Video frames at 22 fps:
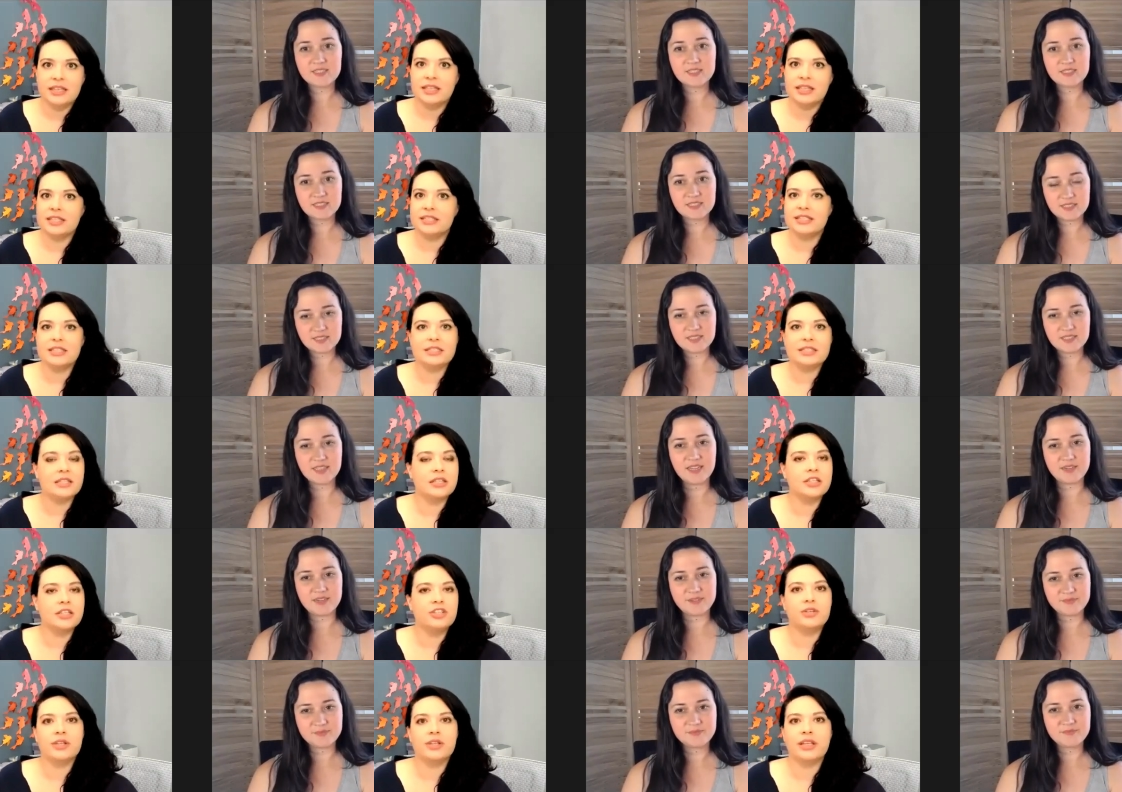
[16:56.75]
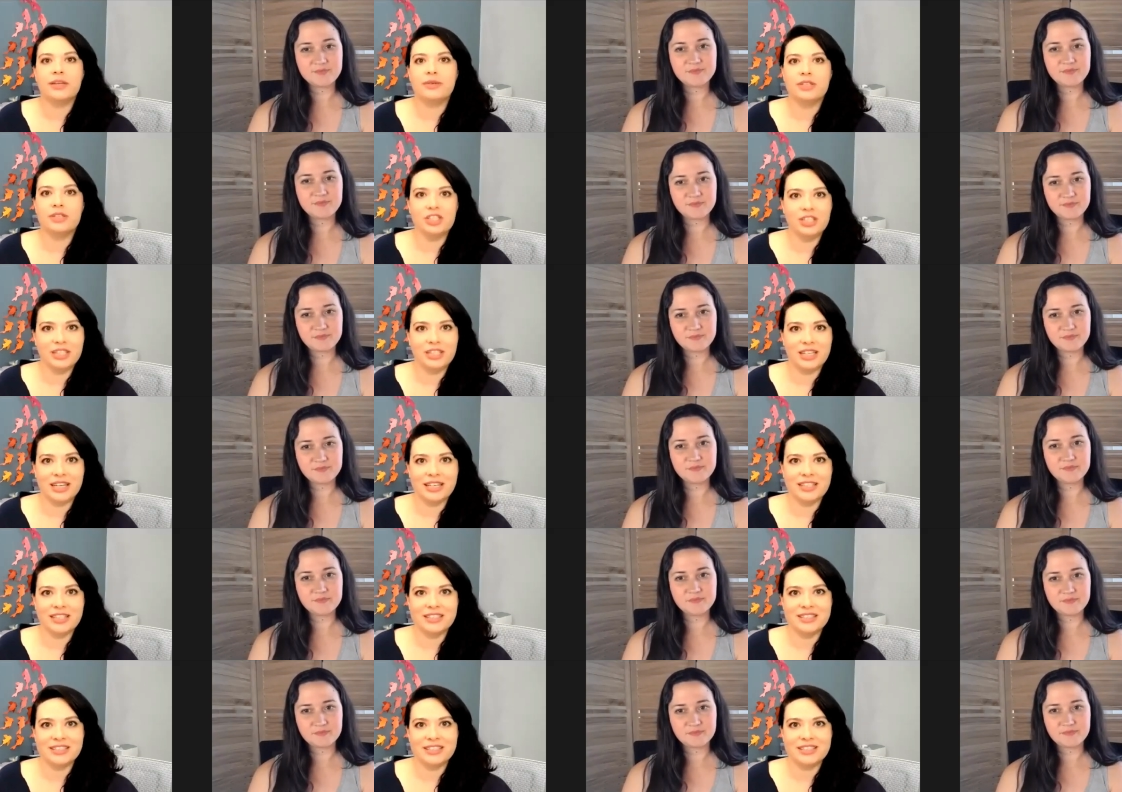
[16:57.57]
Speaker 1: This is literally what she
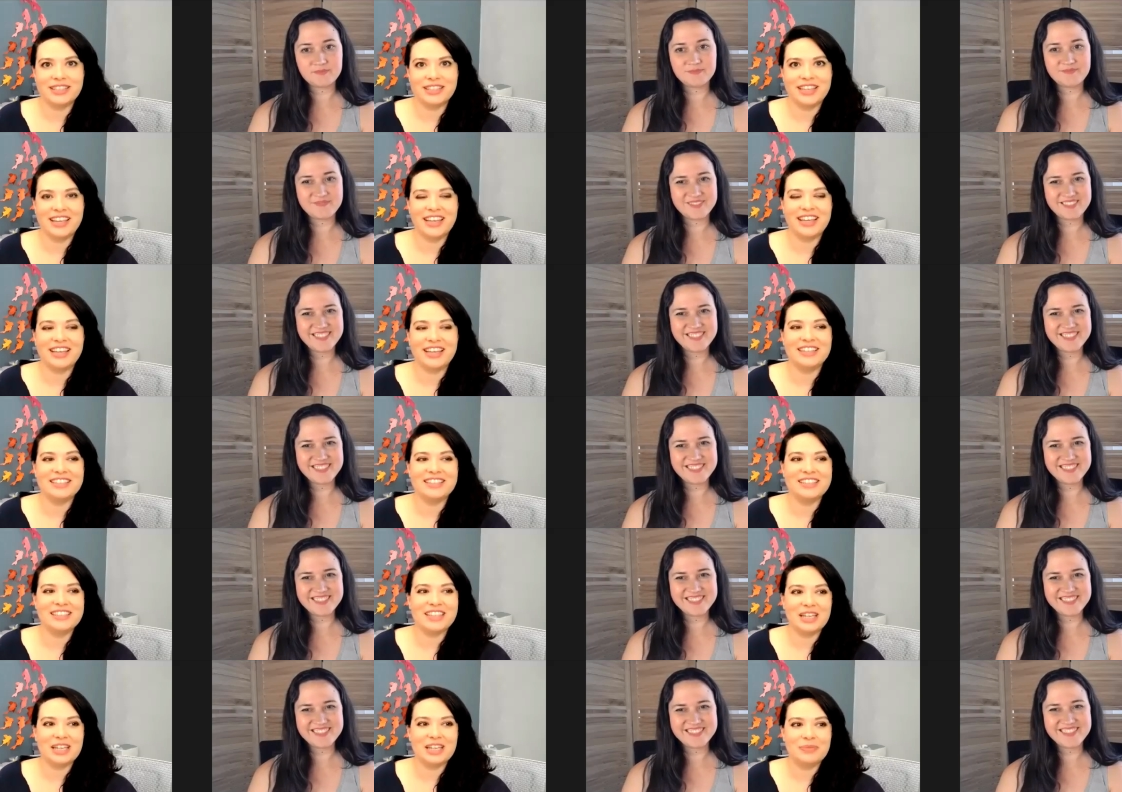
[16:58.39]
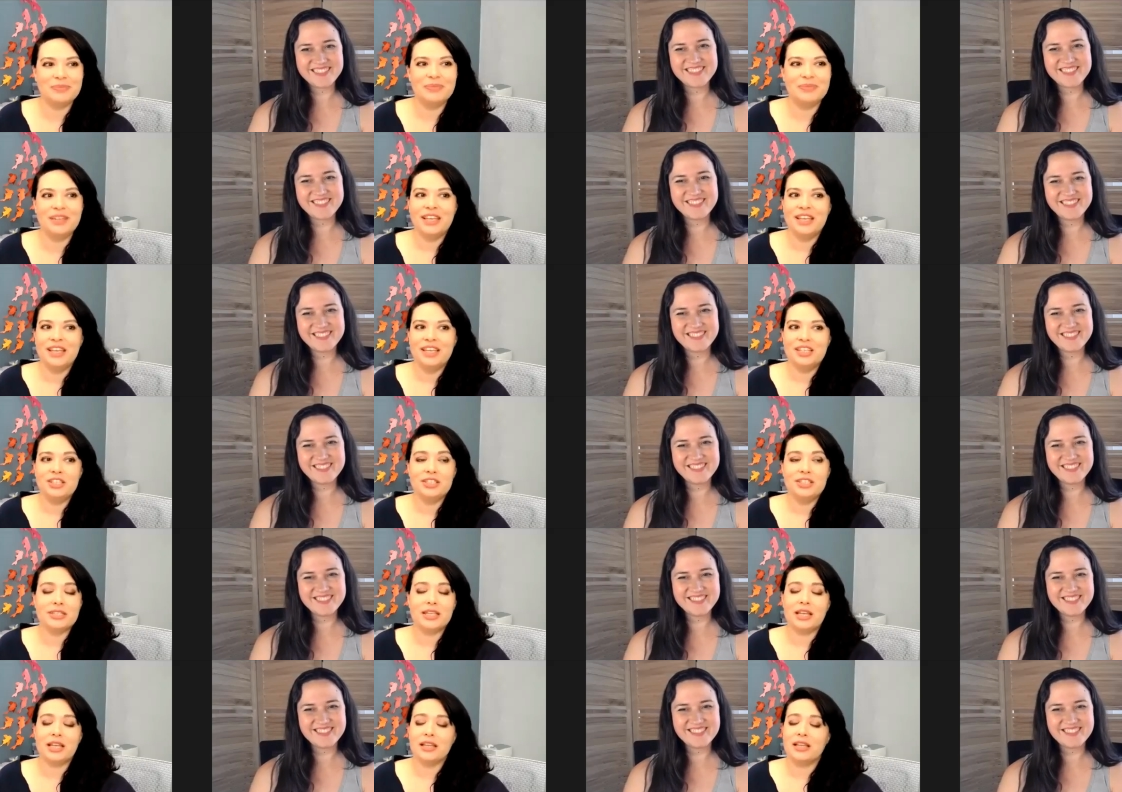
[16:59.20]
does. And
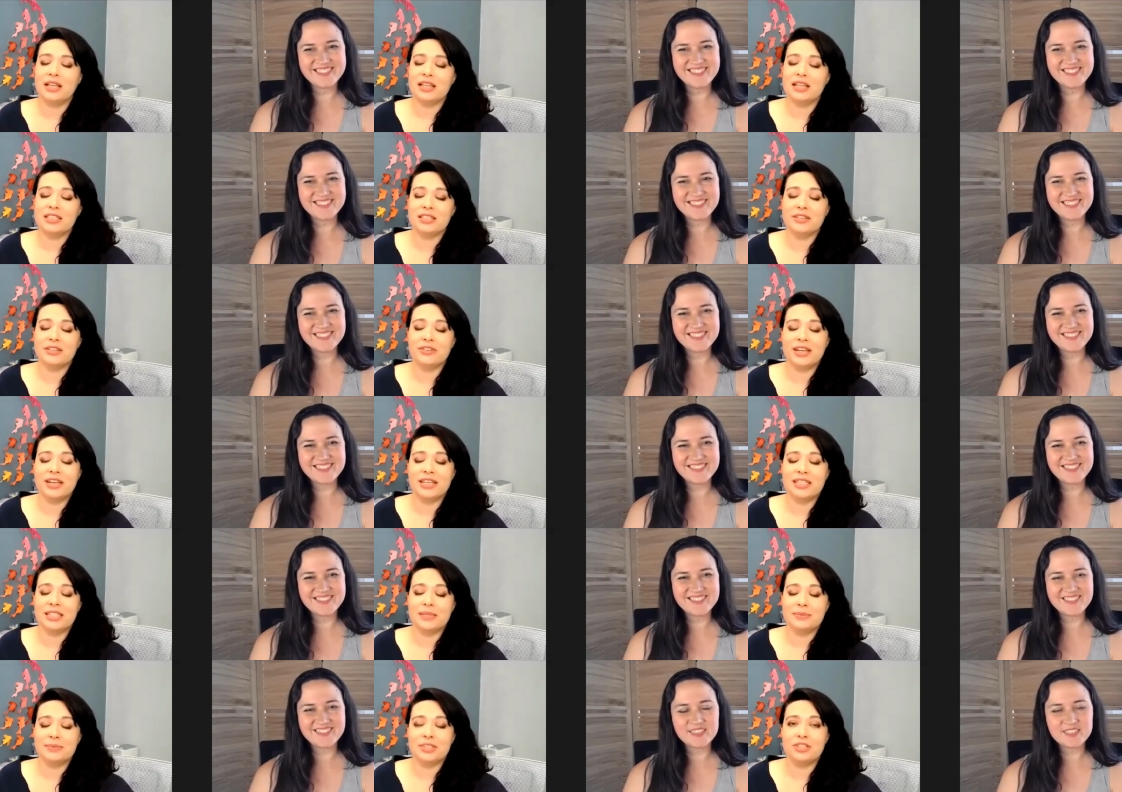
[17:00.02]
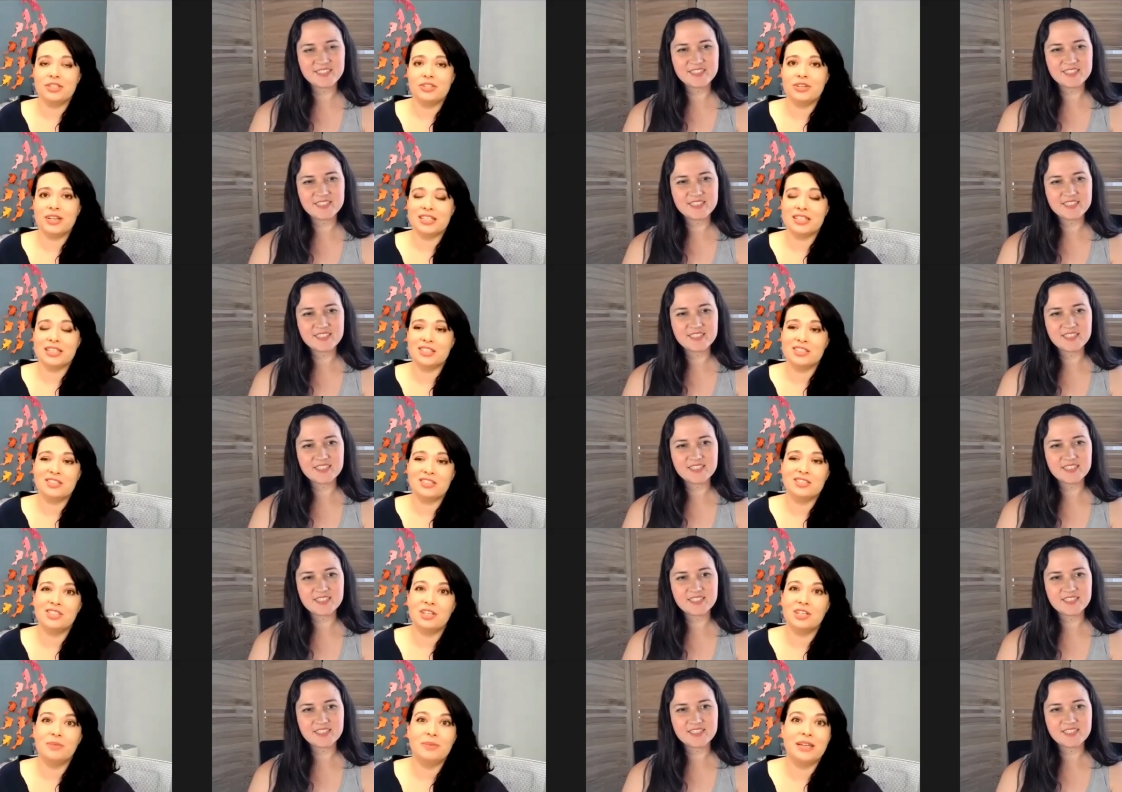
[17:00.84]
she's got lots of great tips and tricks,
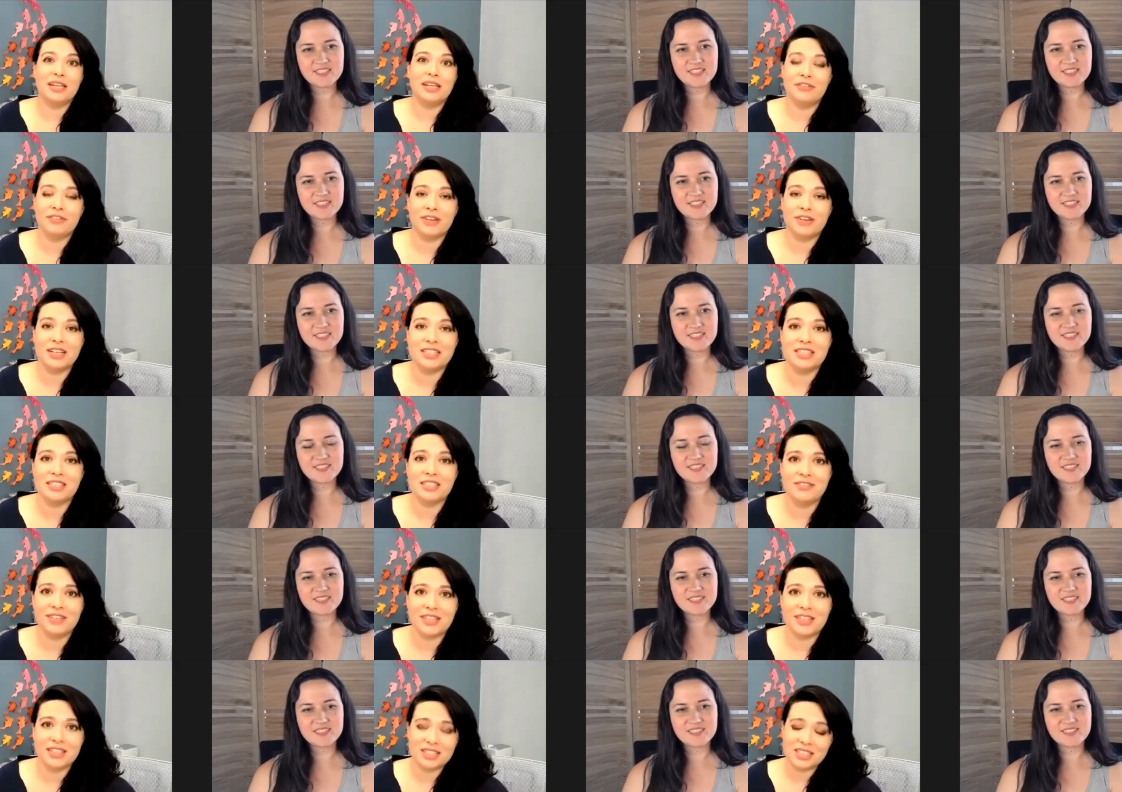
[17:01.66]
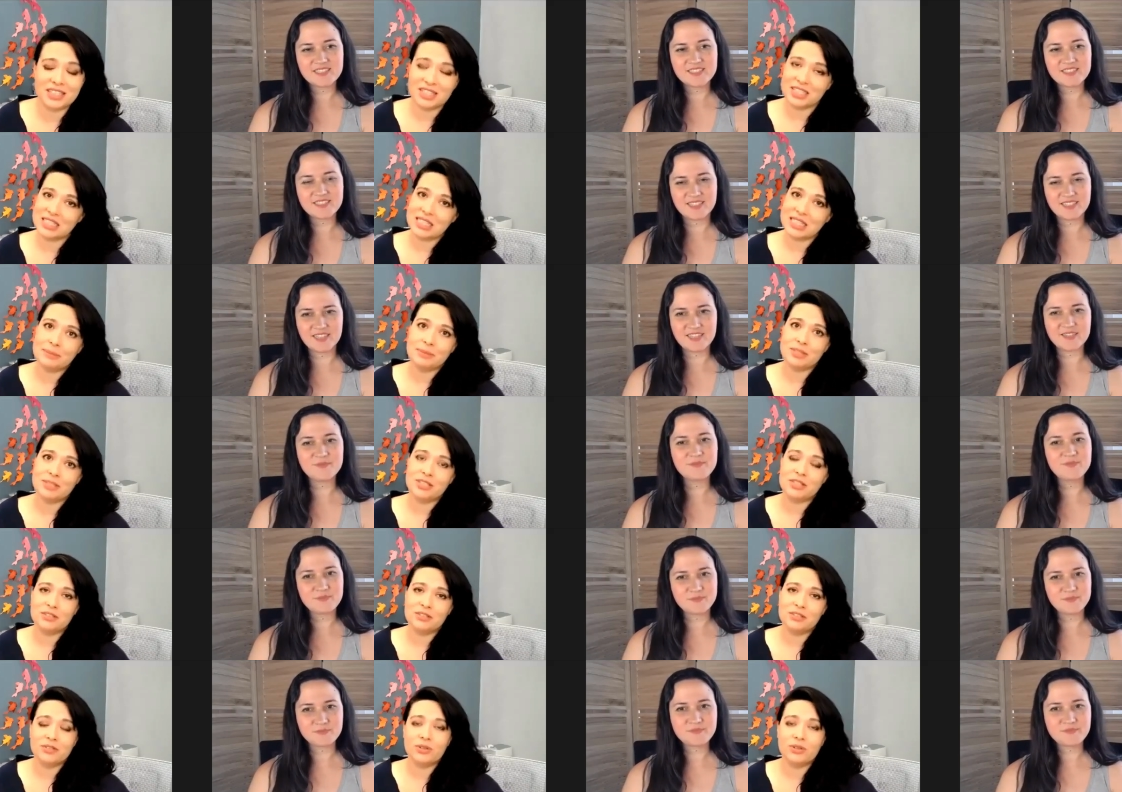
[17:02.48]
too many for us to fit into this episode, of